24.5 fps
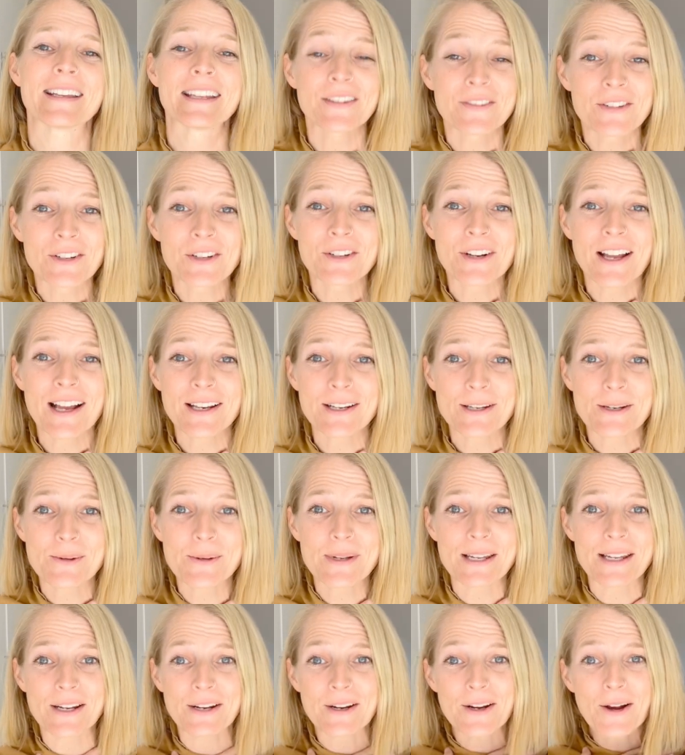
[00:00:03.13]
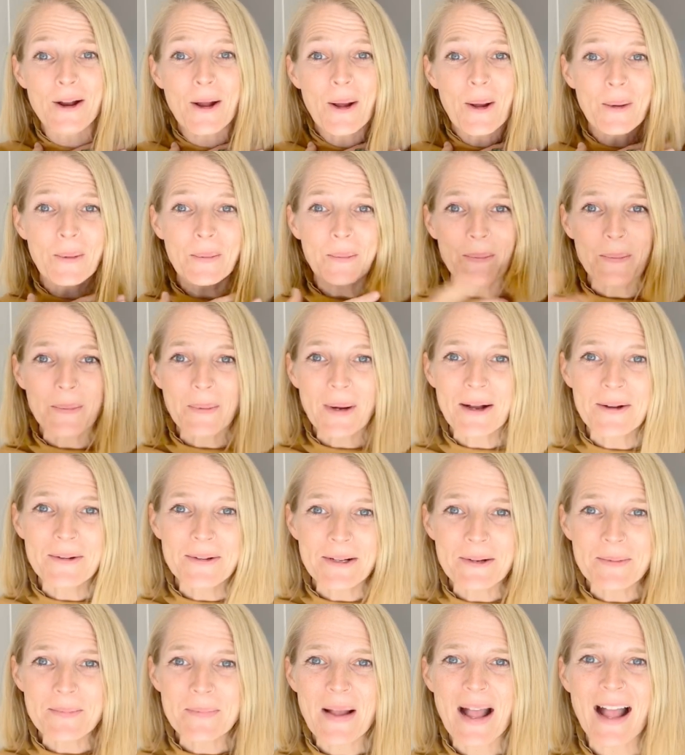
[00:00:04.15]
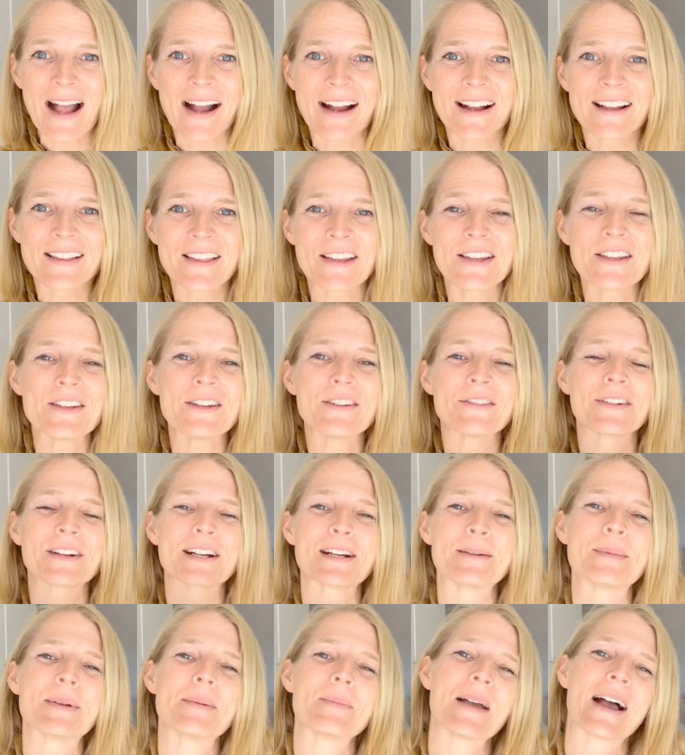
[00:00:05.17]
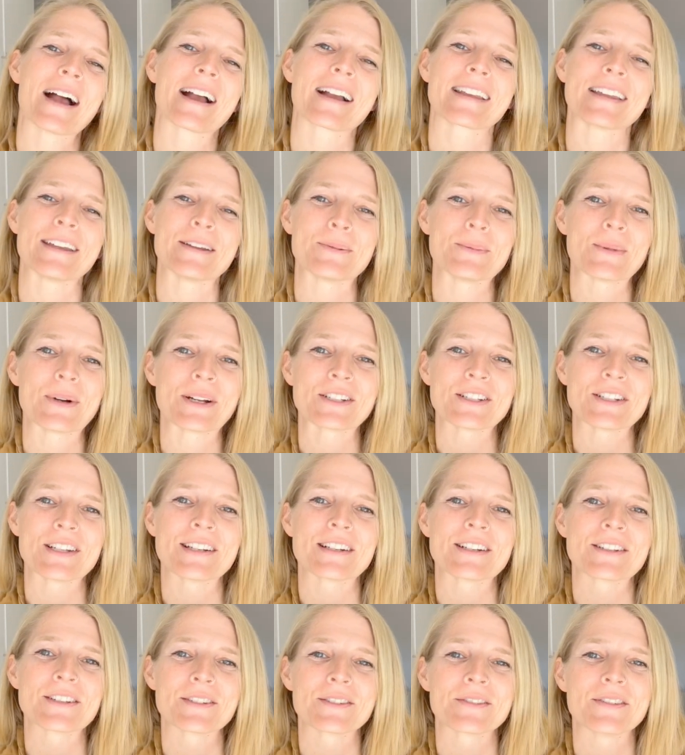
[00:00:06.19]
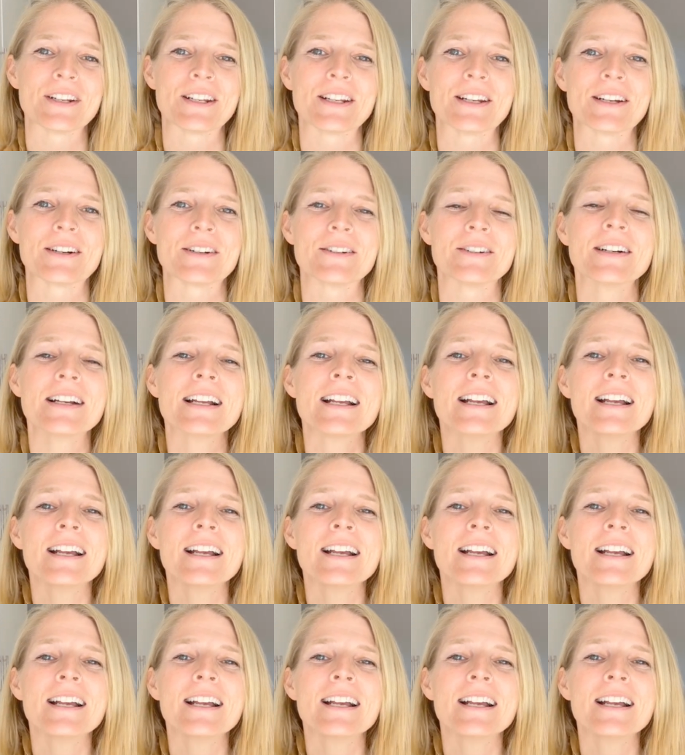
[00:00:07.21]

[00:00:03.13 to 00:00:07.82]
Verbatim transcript: If you're not new here, welcome back. Thank you for coming back and watching another video.